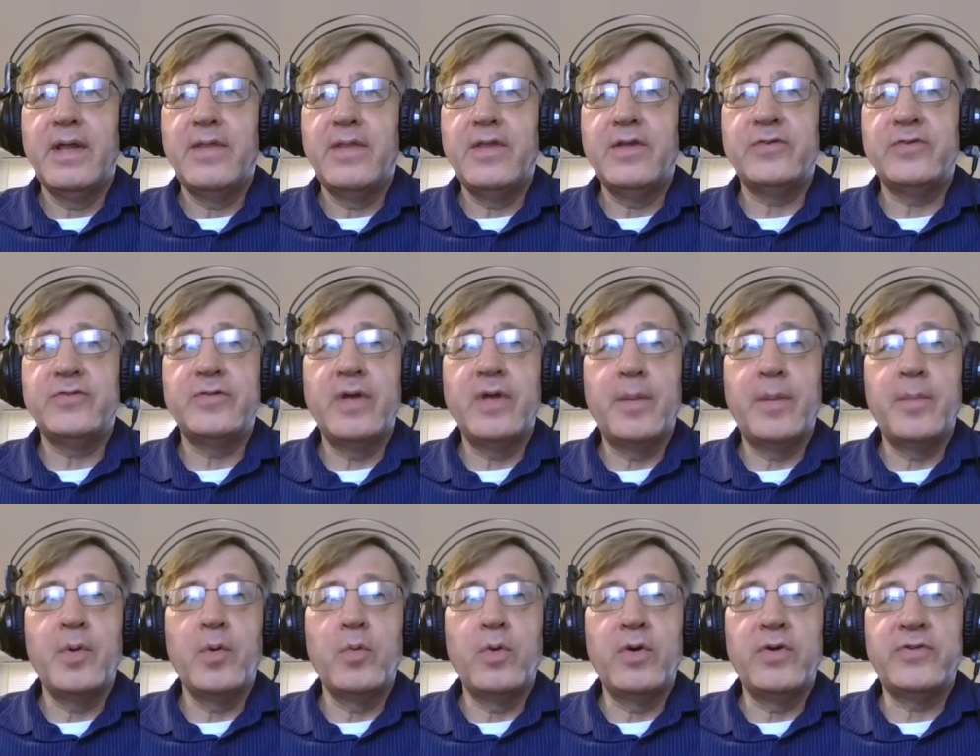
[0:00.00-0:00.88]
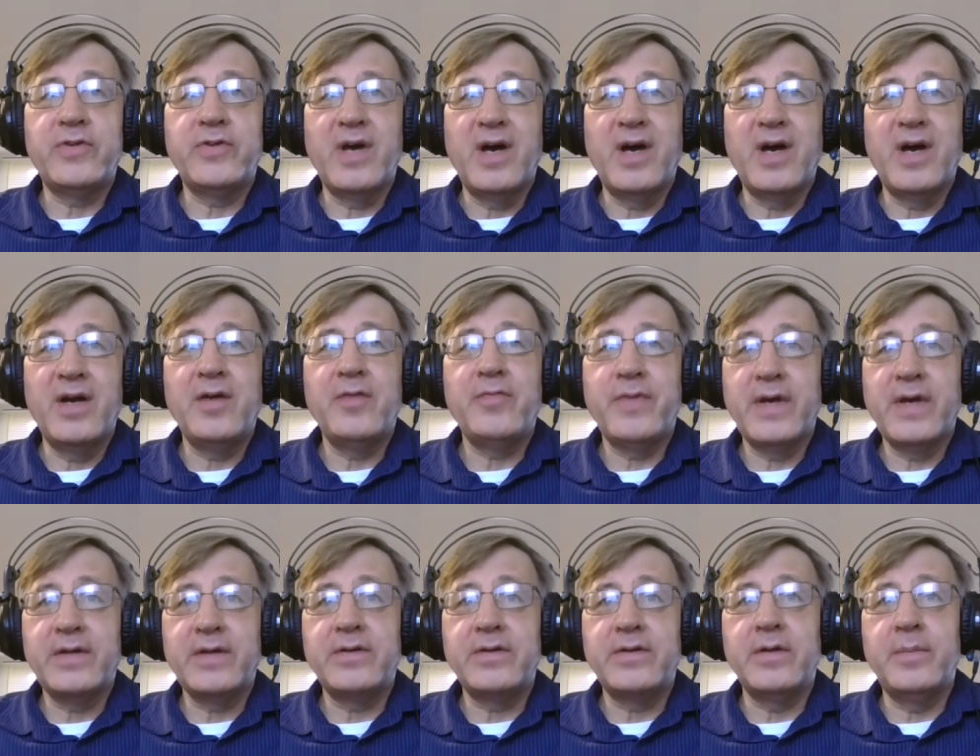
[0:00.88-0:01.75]
This number was
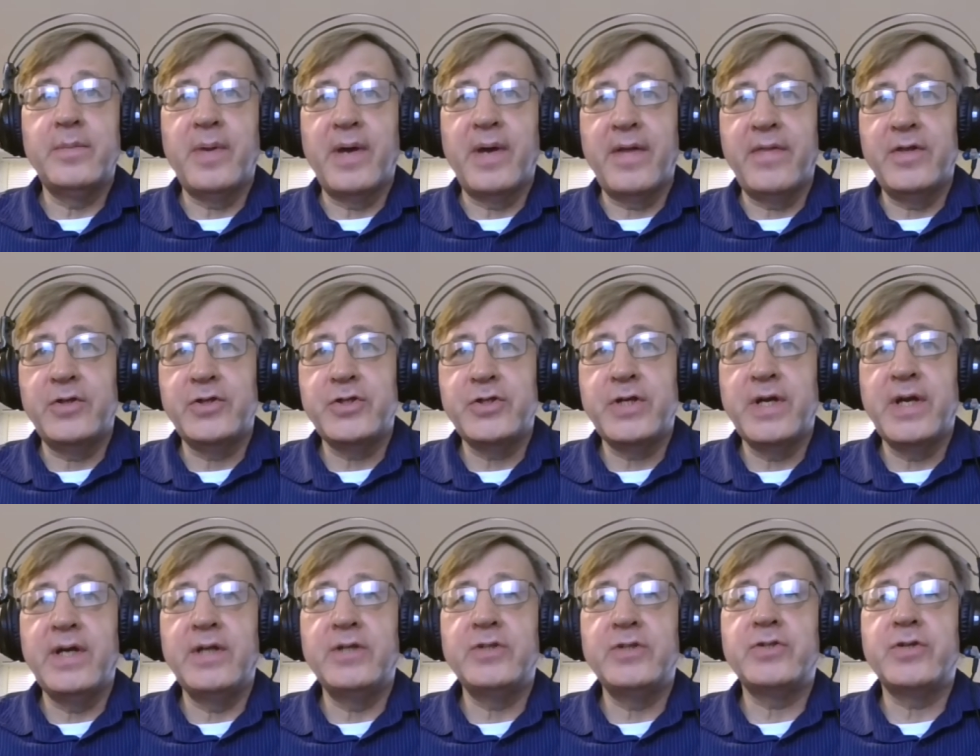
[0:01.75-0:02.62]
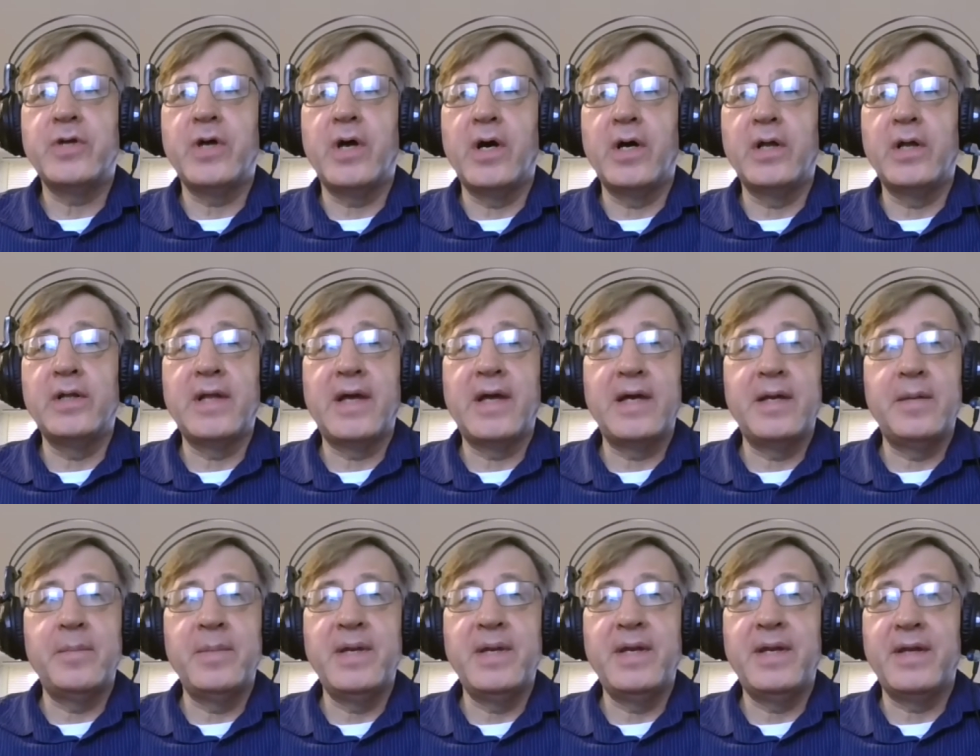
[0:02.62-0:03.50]
unaffected by the change to
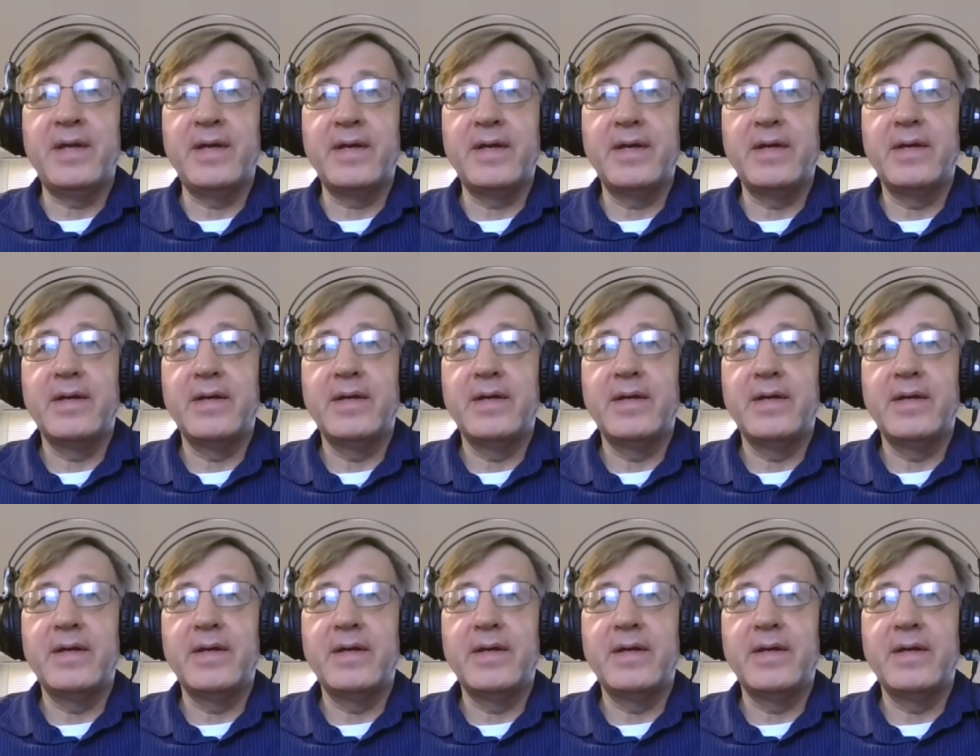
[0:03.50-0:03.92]
online meeting.